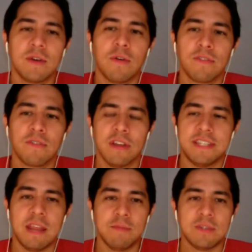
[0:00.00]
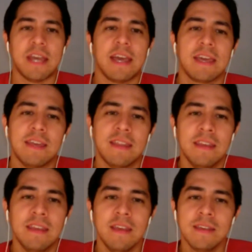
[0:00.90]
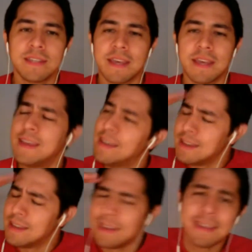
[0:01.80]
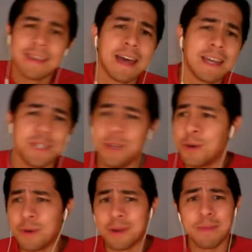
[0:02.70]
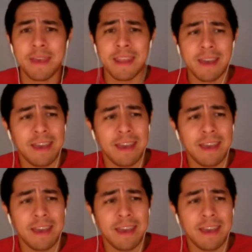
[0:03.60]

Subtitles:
over a denim jacket. It's like, gosh, you know what, man?